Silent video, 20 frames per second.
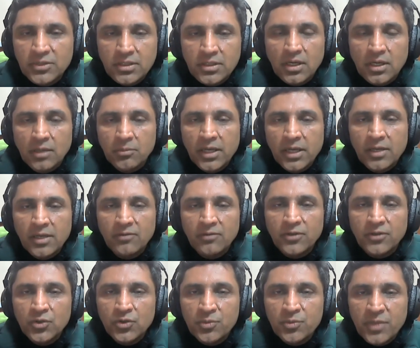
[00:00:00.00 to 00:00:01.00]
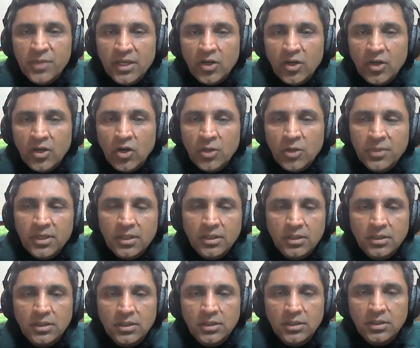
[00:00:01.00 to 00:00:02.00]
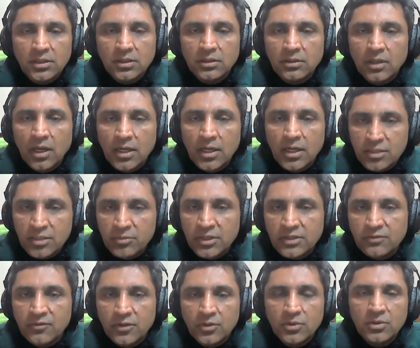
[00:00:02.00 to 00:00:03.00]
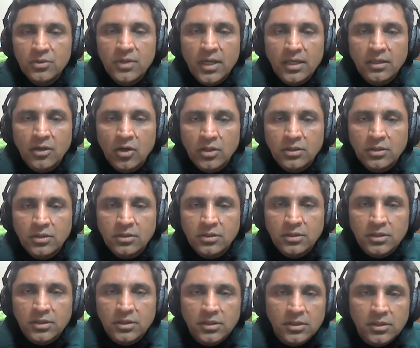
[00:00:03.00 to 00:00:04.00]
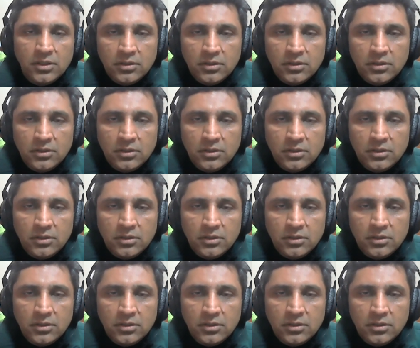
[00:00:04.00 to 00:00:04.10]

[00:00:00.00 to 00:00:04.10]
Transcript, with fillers: uh, my view may not be the ultimate view and not uh,